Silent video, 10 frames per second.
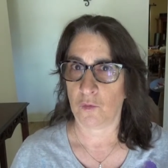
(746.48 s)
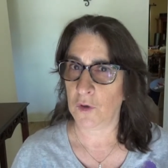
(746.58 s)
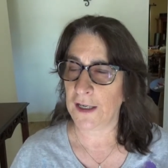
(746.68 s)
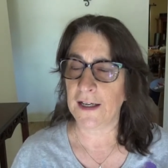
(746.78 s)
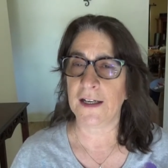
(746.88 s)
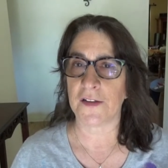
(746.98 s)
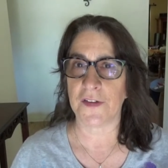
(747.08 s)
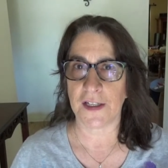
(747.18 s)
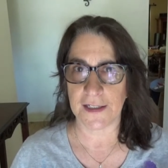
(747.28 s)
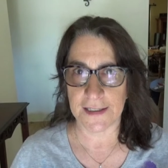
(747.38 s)
Read
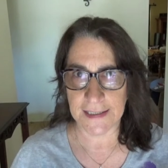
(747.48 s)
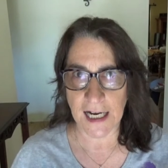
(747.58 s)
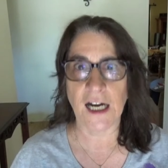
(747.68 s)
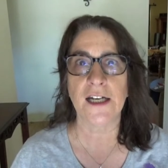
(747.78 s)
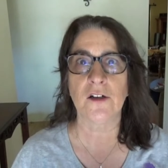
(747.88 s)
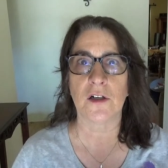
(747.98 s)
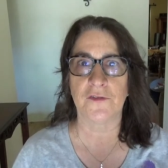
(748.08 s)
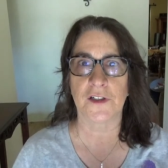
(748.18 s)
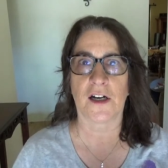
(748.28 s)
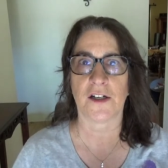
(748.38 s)
the entire
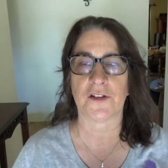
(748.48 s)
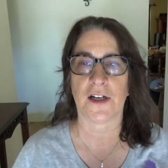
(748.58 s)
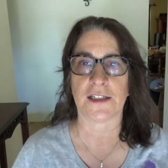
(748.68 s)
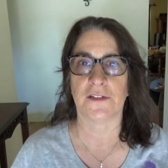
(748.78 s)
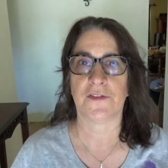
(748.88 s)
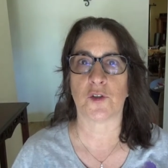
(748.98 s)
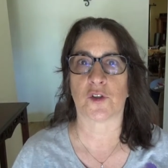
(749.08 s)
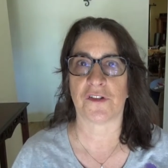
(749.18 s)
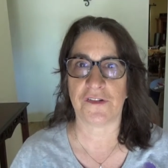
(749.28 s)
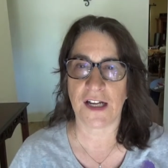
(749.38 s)
offer contract if you're
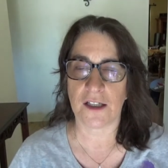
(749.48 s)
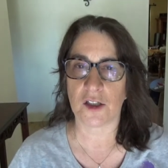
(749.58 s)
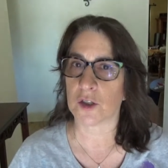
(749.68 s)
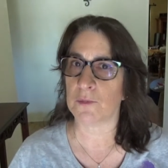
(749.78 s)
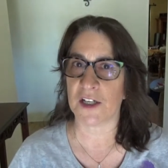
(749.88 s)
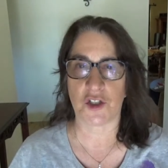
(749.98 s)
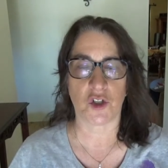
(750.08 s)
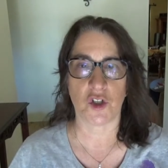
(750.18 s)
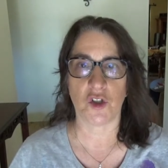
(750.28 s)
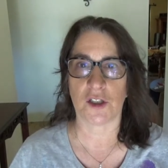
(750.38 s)
a seller. Make
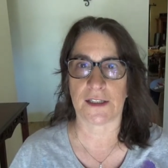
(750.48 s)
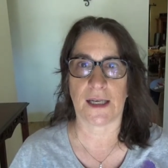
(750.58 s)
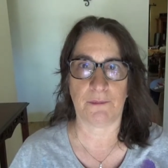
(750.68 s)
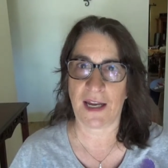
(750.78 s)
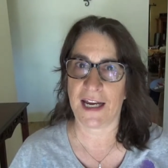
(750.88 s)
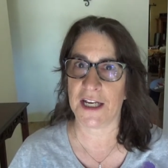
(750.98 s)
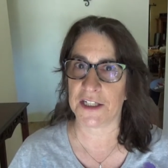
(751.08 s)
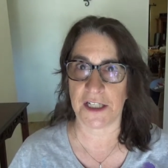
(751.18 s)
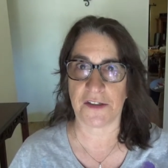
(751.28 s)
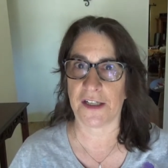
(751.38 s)
sure you look at that page,
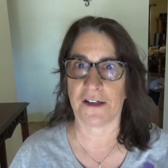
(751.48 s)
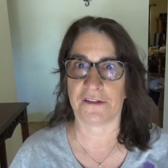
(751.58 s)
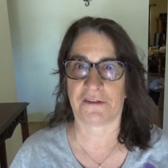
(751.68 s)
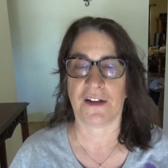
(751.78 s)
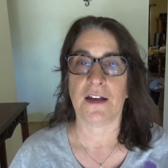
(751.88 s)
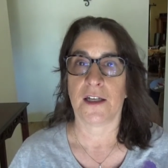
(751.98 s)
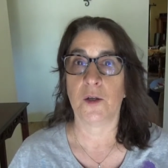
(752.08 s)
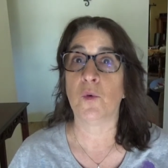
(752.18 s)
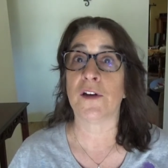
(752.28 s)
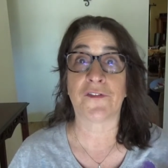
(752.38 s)
anything else you
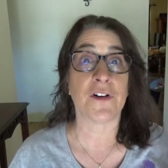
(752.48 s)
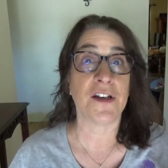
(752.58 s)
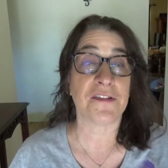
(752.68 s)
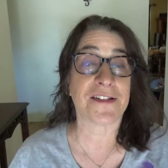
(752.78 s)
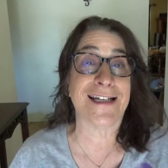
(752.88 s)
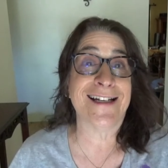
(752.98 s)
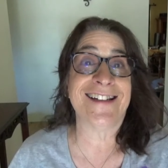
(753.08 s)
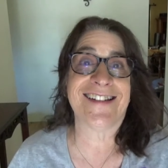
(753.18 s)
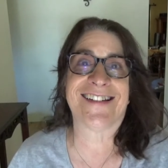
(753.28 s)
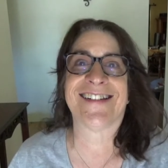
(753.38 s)
want. For
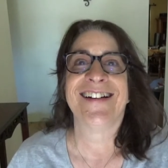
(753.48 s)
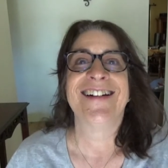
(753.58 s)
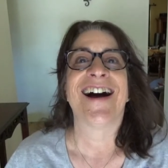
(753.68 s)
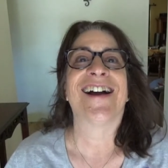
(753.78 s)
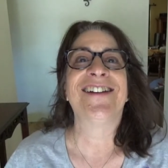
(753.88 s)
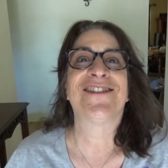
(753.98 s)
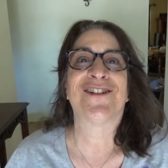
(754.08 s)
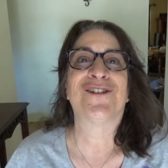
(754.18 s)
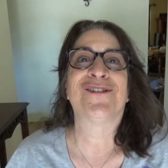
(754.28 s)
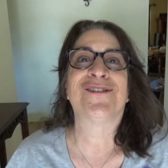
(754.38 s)
instance, I
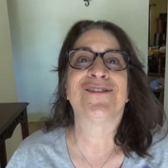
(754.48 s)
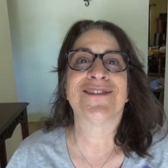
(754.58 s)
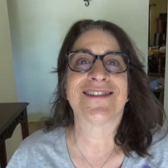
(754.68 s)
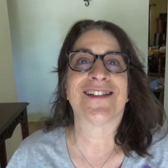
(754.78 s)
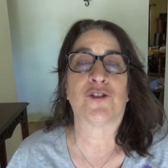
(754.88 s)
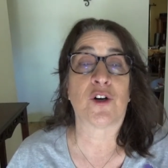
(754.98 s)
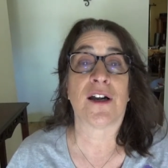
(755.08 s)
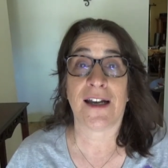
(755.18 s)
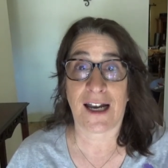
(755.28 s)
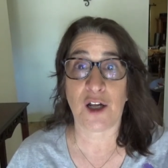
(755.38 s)
sold or
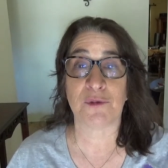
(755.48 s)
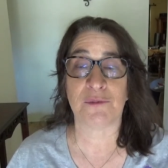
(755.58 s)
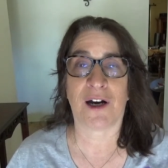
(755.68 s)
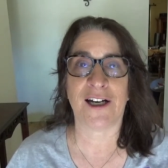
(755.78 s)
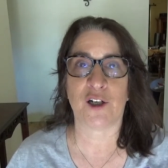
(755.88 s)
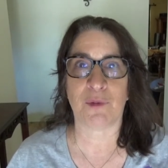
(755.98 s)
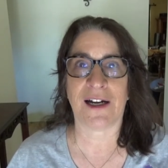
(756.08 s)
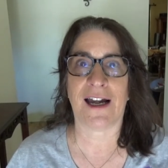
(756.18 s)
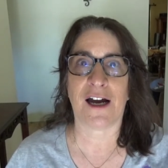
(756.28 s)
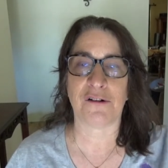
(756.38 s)
I helped a buyer buy
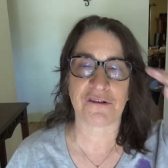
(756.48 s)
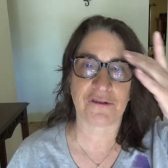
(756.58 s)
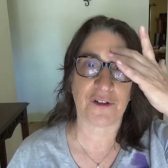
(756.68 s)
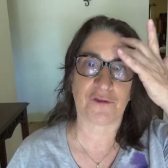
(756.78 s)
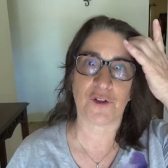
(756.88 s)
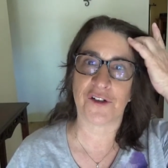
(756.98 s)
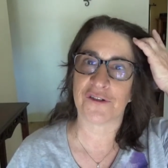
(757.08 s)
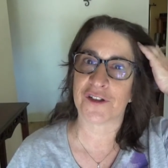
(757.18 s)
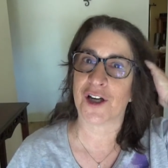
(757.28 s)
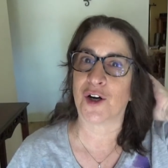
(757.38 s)
a house three four
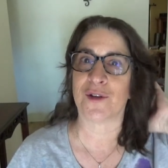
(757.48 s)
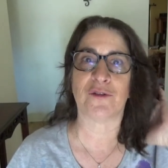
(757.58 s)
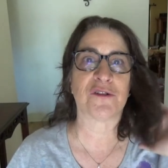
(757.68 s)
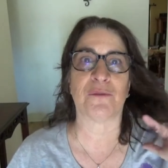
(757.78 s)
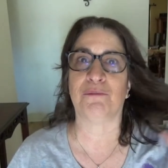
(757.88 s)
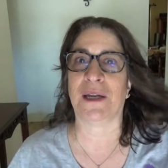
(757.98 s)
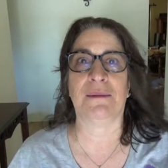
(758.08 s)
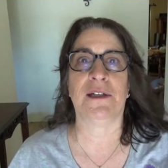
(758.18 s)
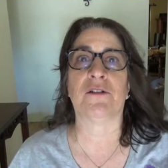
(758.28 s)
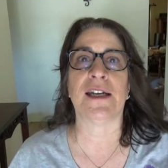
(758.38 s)
years ago and there was a
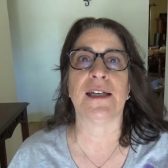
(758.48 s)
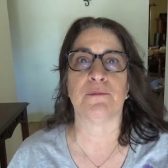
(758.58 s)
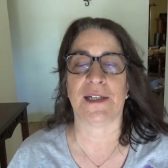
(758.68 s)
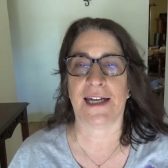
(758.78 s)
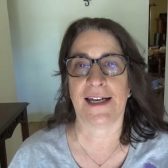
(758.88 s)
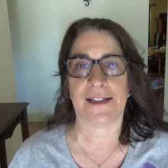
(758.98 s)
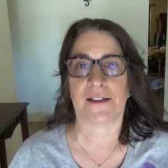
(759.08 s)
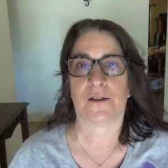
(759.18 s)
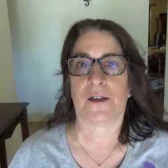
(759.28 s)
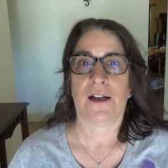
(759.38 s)
baby grand
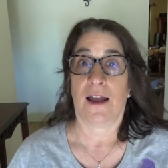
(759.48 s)
piano